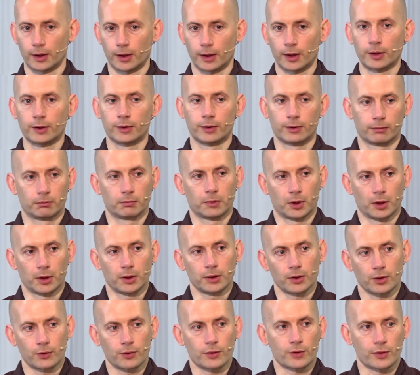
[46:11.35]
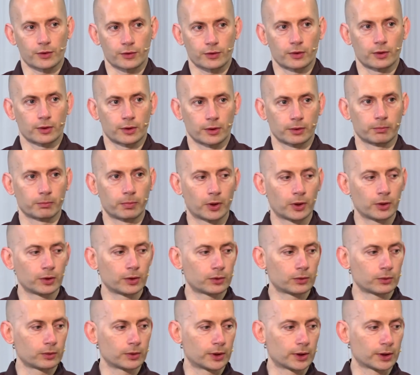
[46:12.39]
And there is a certain
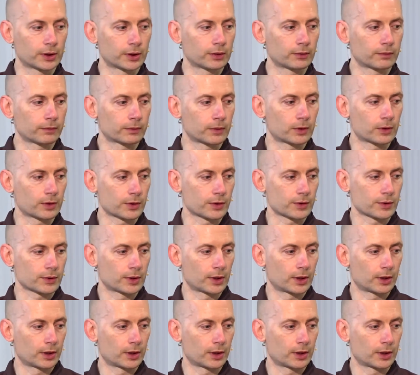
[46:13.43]
point to it, of course.